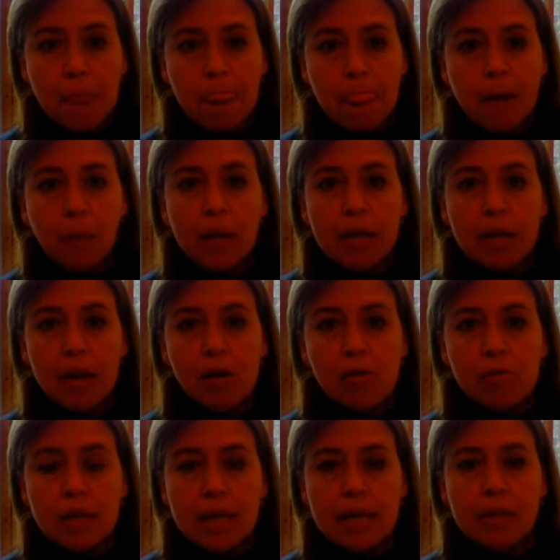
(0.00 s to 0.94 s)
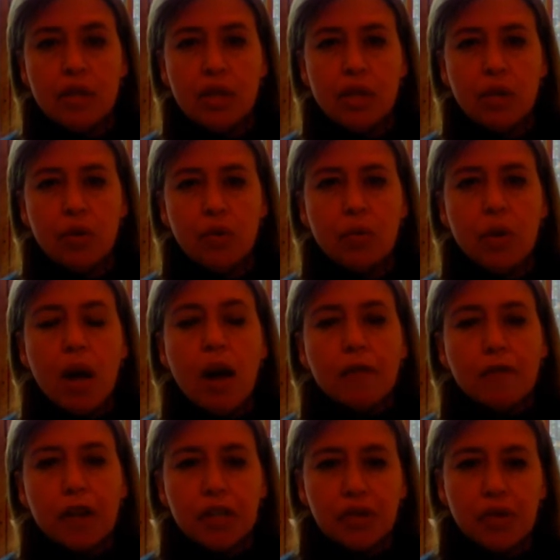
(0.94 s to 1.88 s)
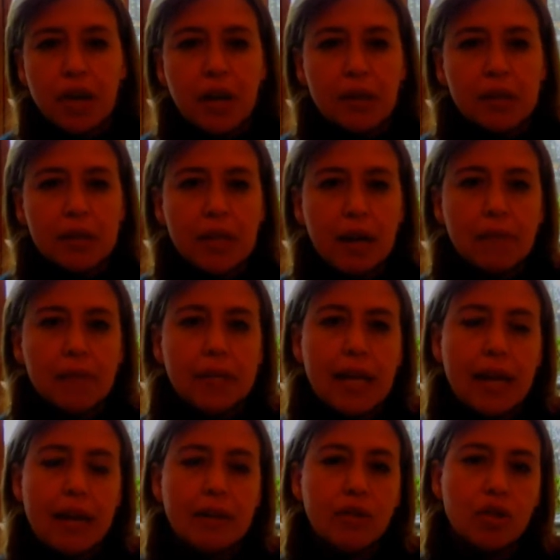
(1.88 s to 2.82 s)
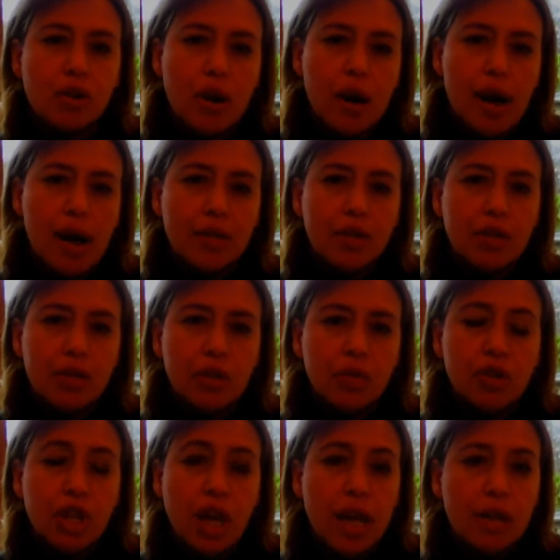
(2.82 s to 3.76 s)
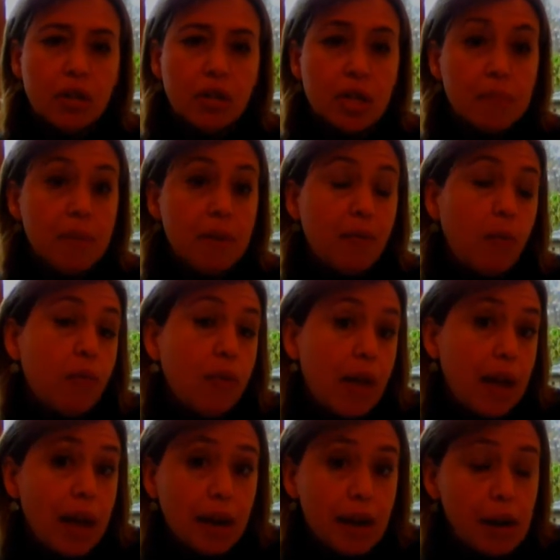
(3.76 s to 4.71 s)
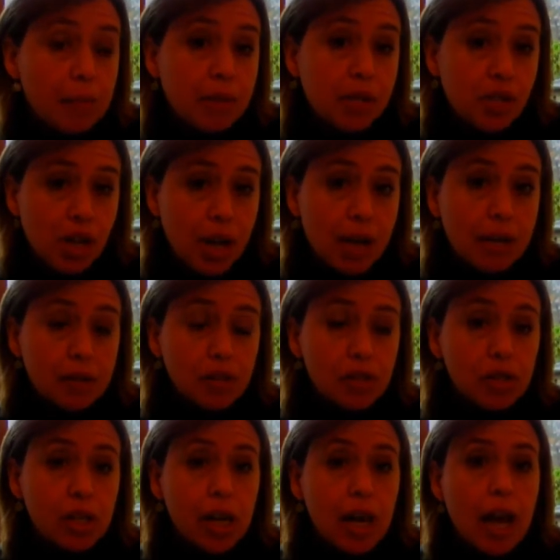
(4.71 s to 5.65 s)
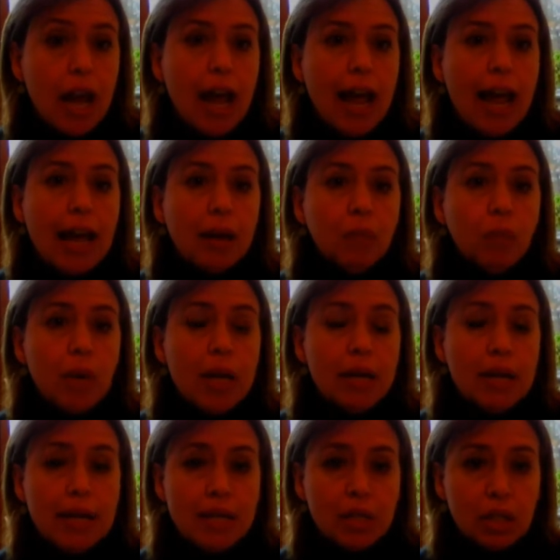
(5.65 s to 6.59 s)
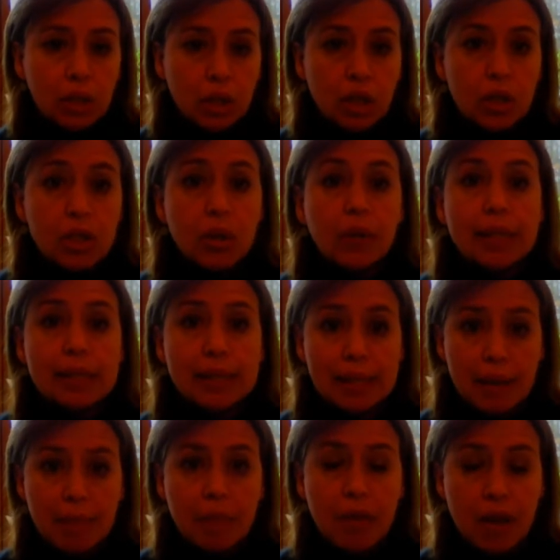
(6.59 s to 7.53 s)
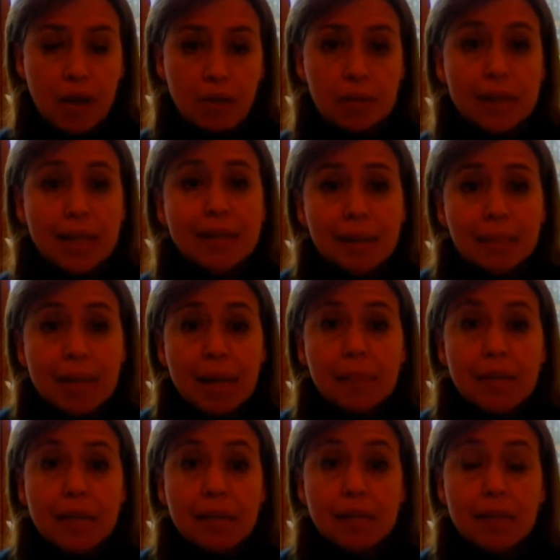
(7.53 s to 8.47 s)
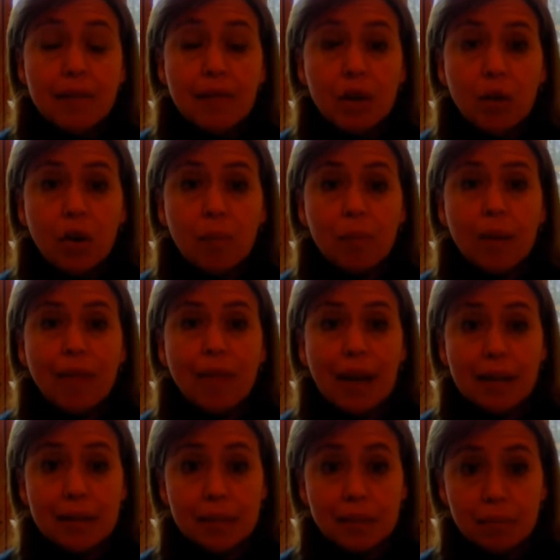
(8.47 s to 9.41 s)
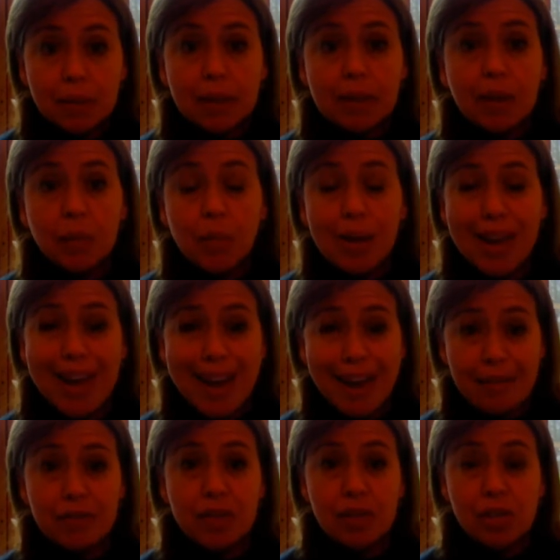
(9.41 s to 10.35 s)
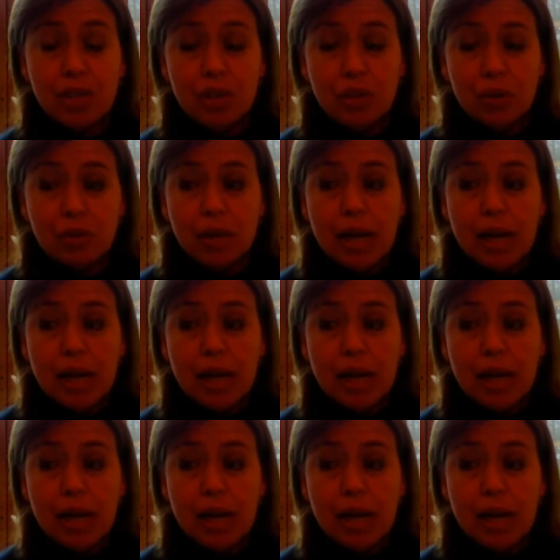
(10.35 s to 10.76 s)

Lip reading: We don't need to frustrate ourselves and try to change them if they cannot be changed. And we need to learn to accept those. And sometimes that's difficult, but that is something that we have to do.